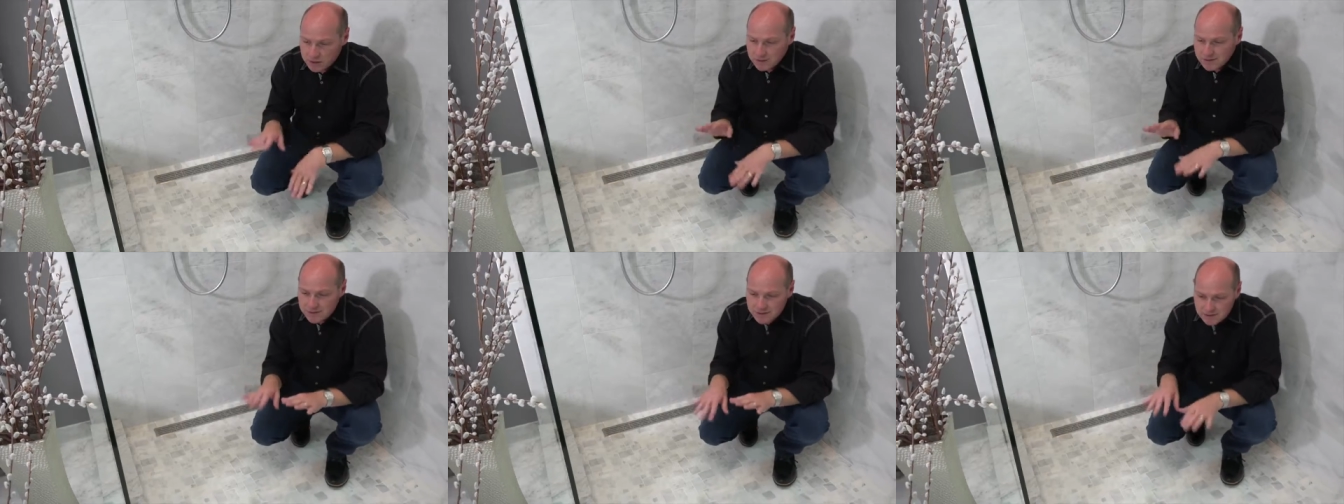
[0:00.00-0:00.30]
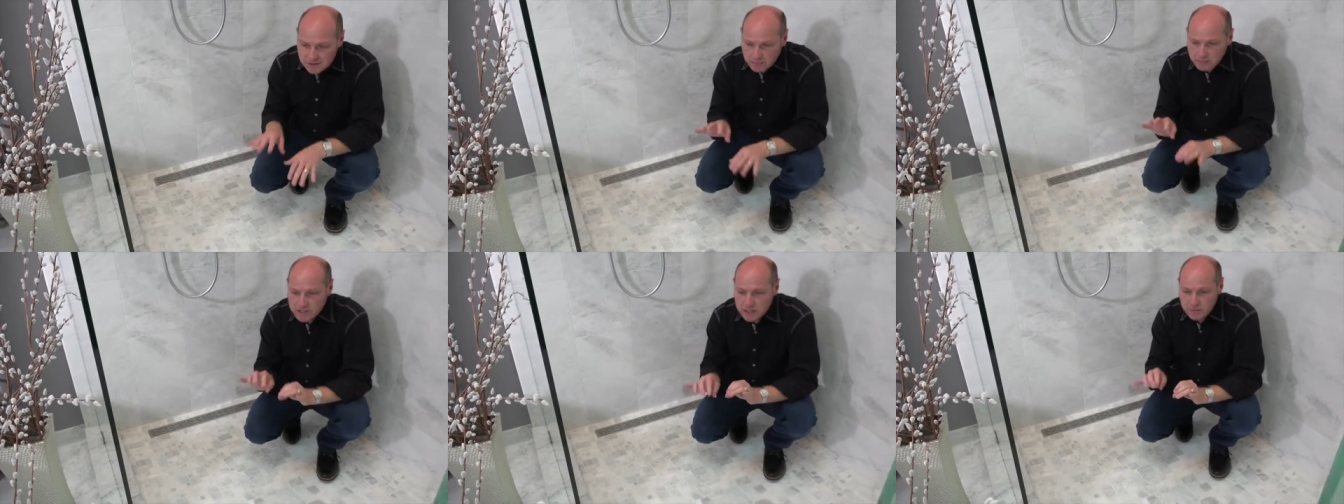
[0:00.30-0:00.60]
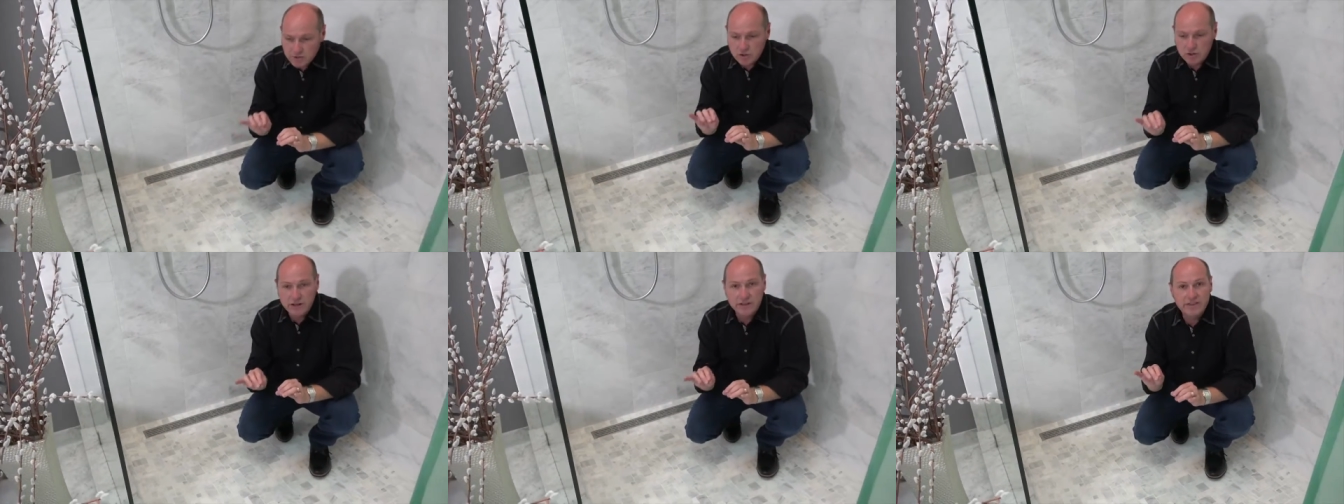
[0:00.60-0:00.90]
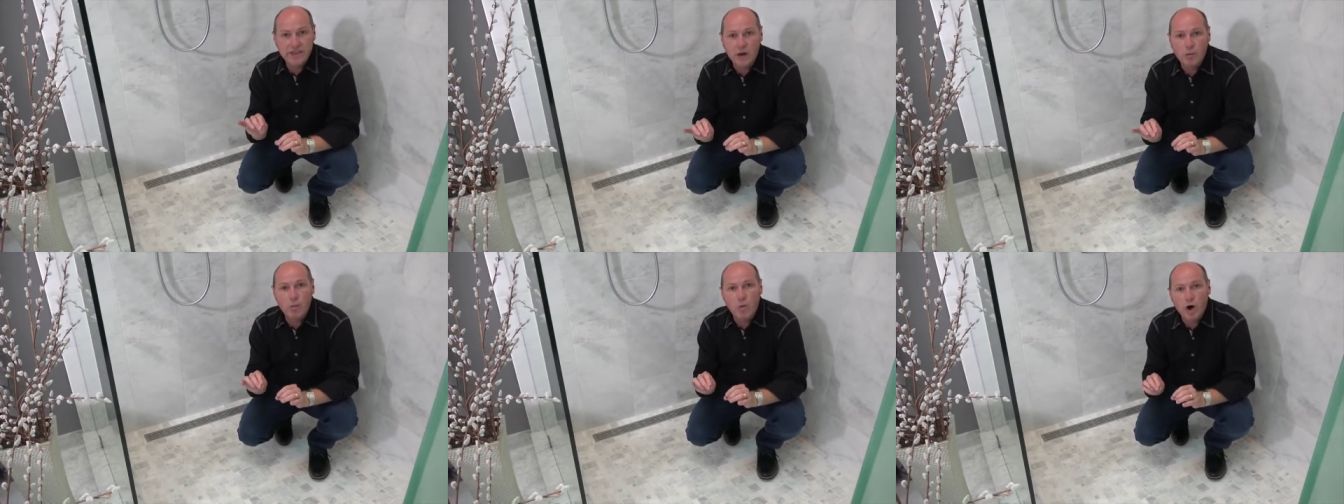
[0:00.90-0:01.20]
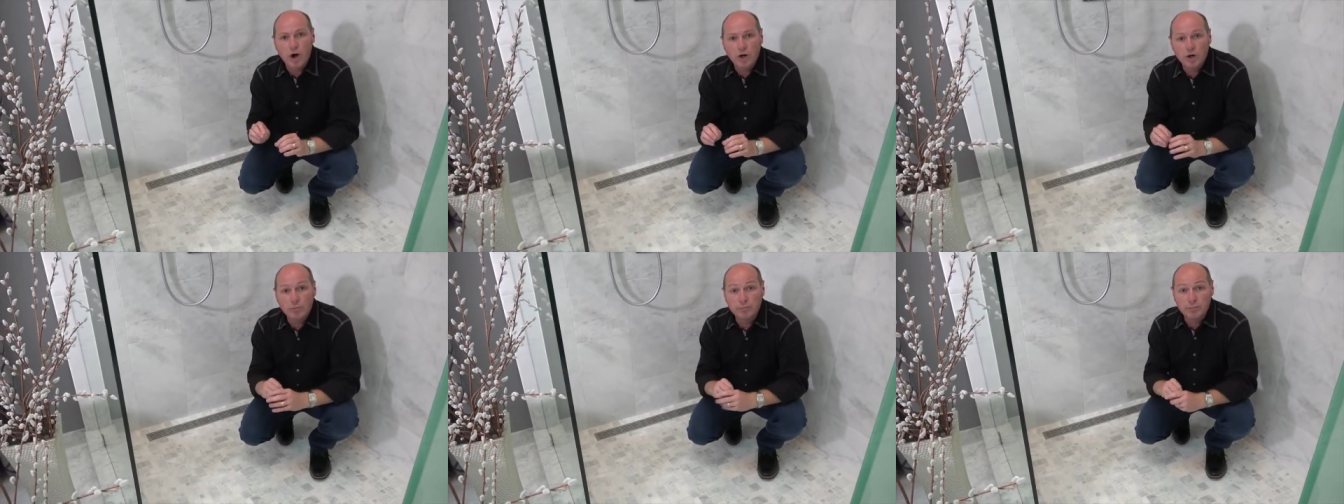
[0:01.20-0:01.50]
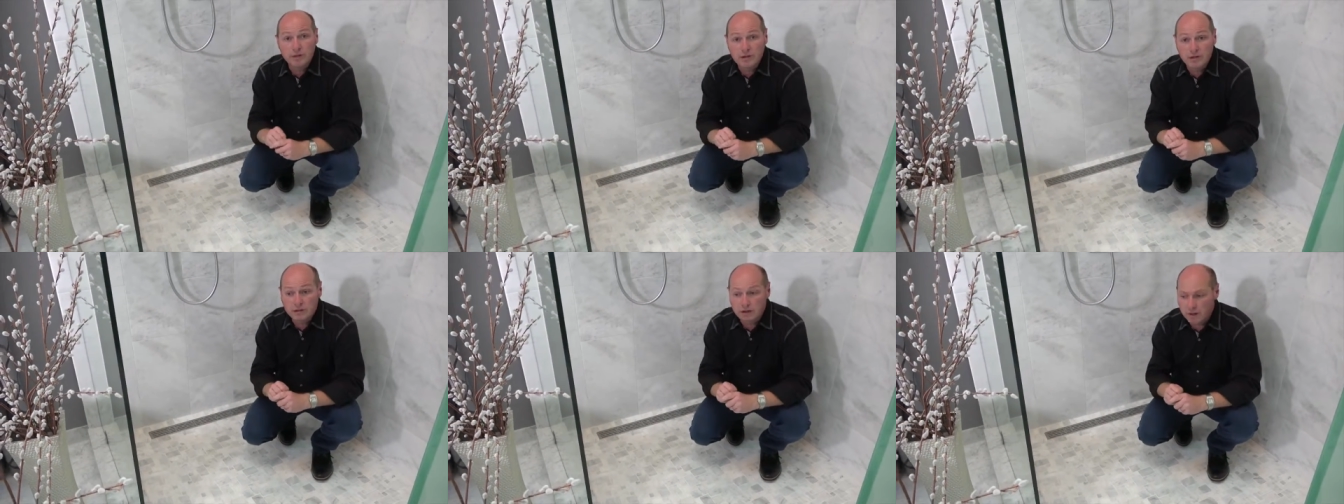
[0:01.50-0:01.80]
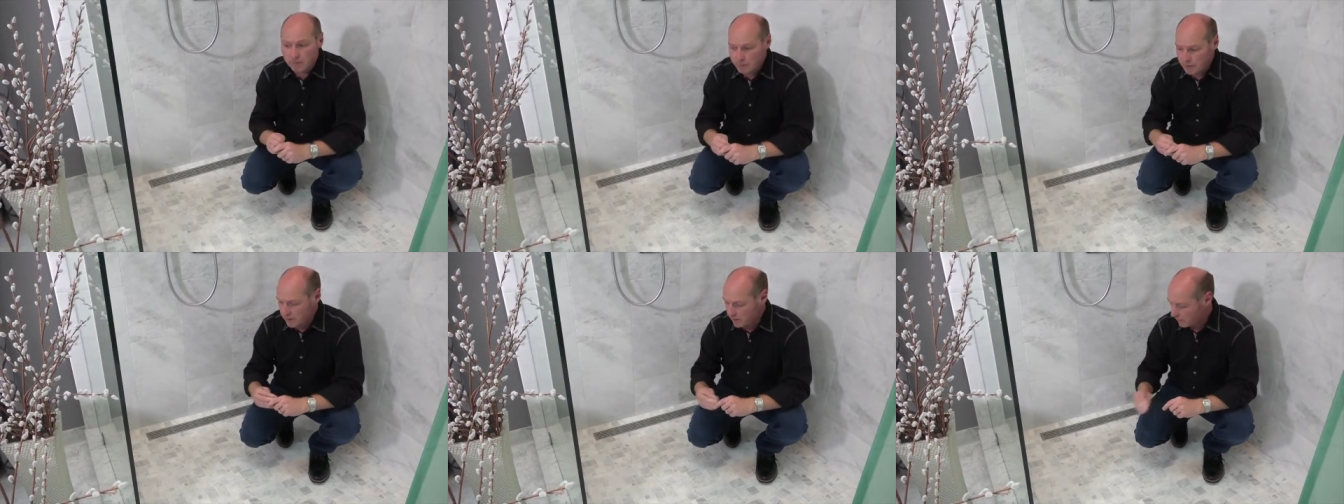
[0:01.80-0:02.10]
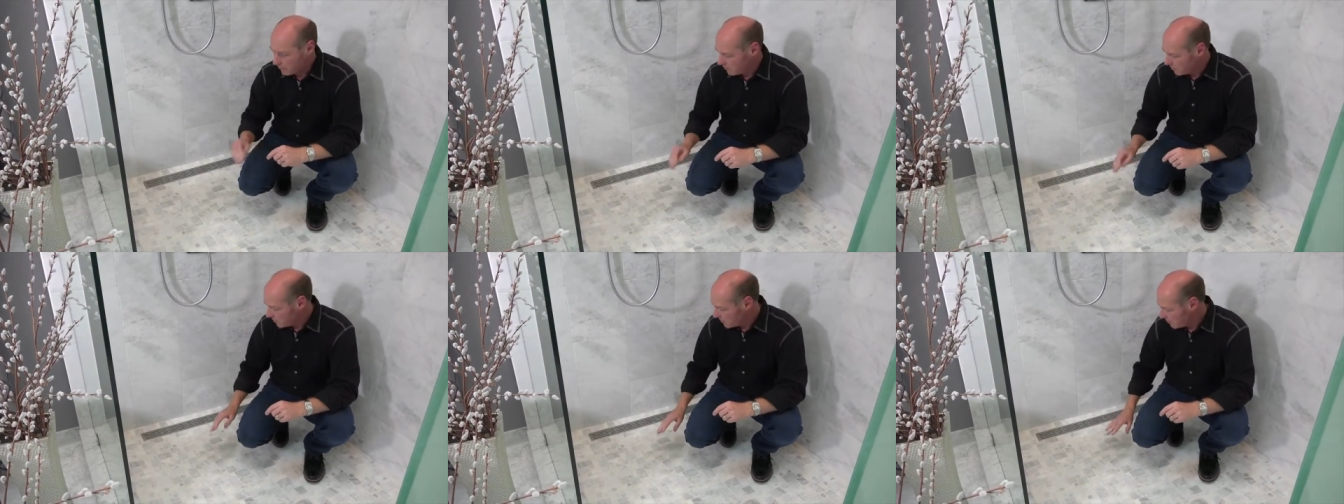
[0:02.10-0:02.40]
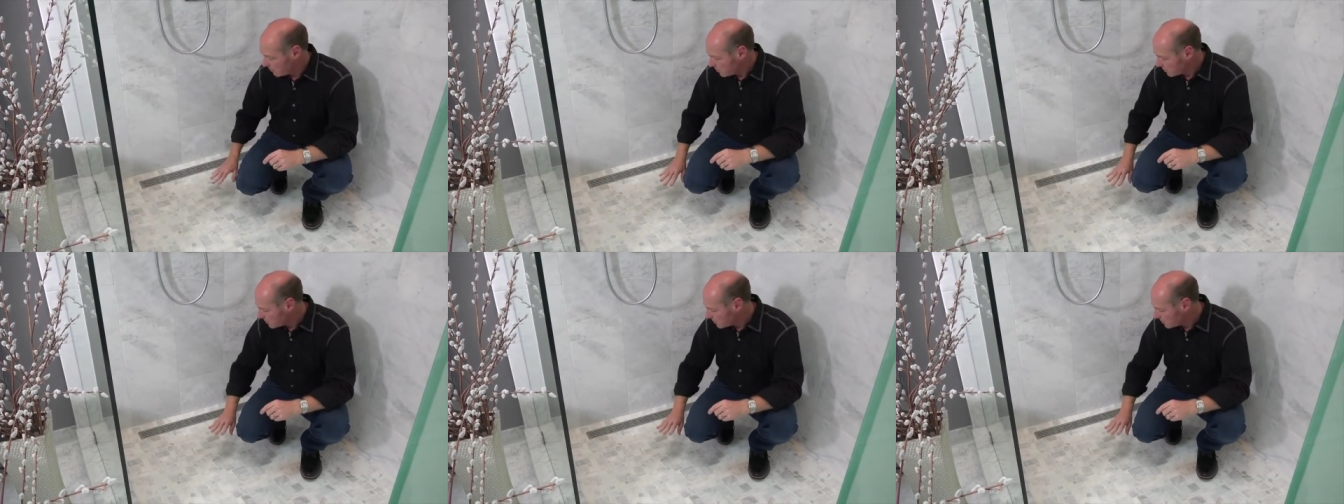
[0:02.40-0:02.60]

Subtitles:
sometimes you'll get that water build up and everything.